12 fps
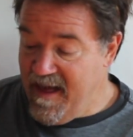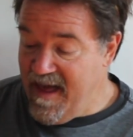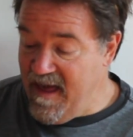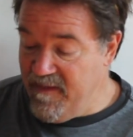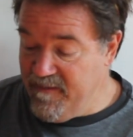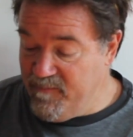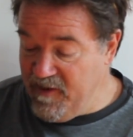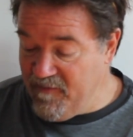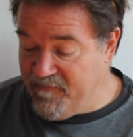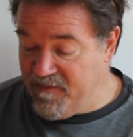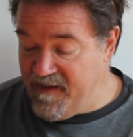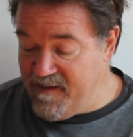And the
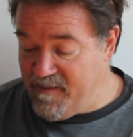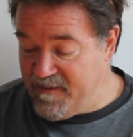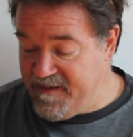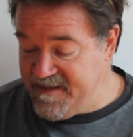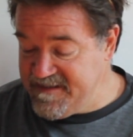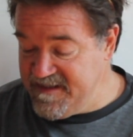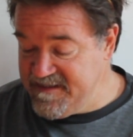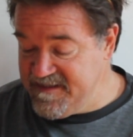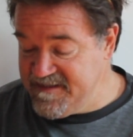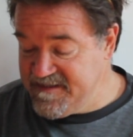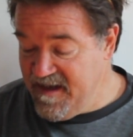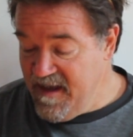beautiful thing about this is
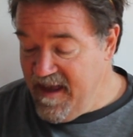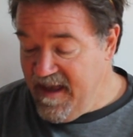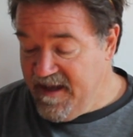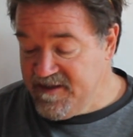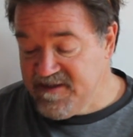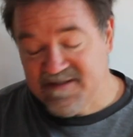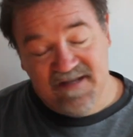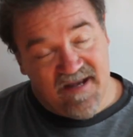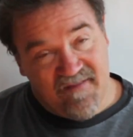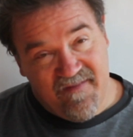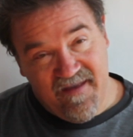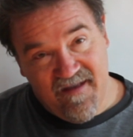it's just
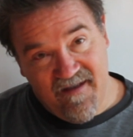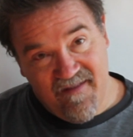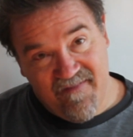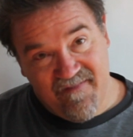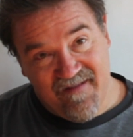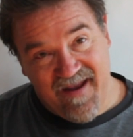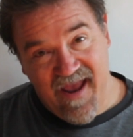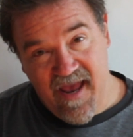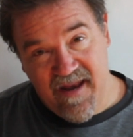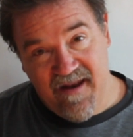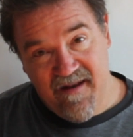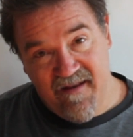like the
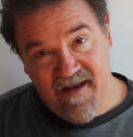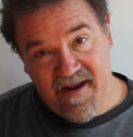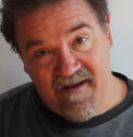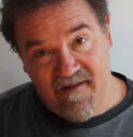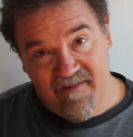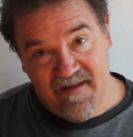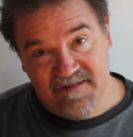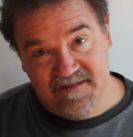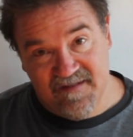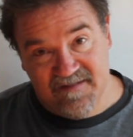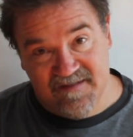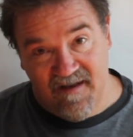Canon and Nikon
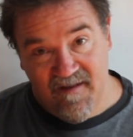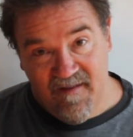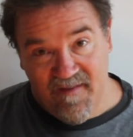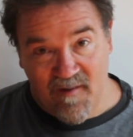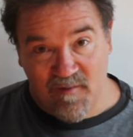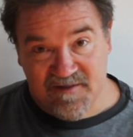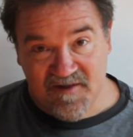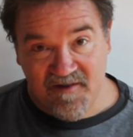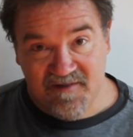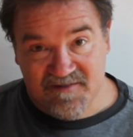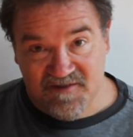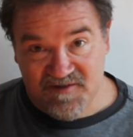lenses that we're so
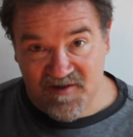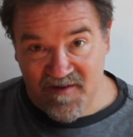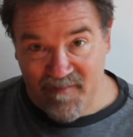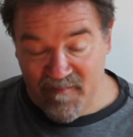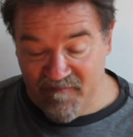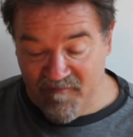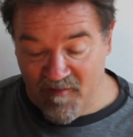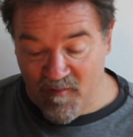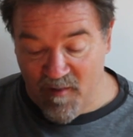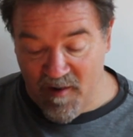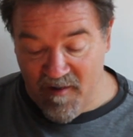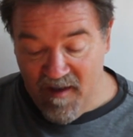used to shooting before,
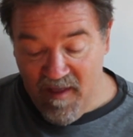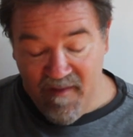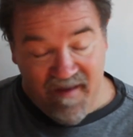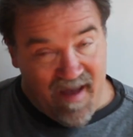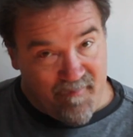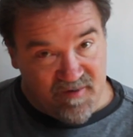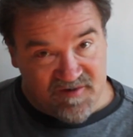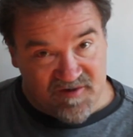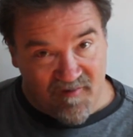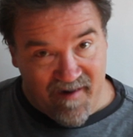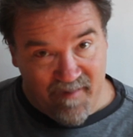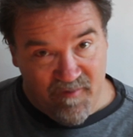where the
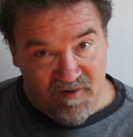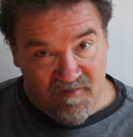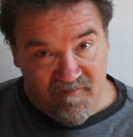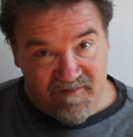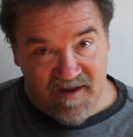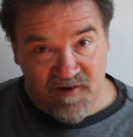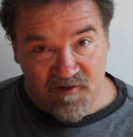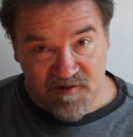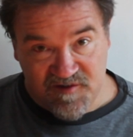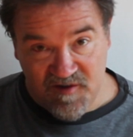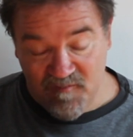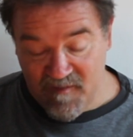aperture ring moved and you could
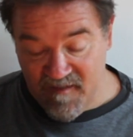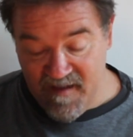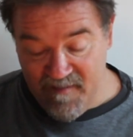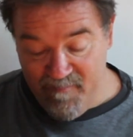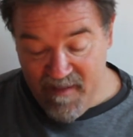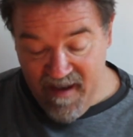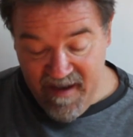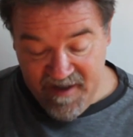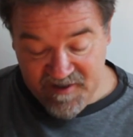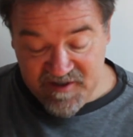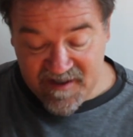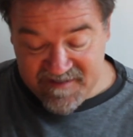shoot with it and
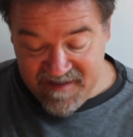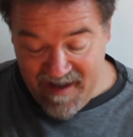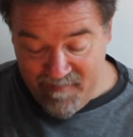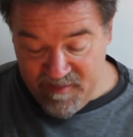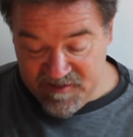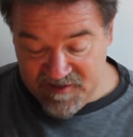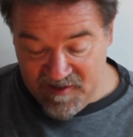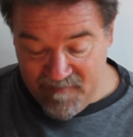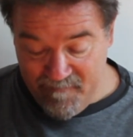adjust the aperture.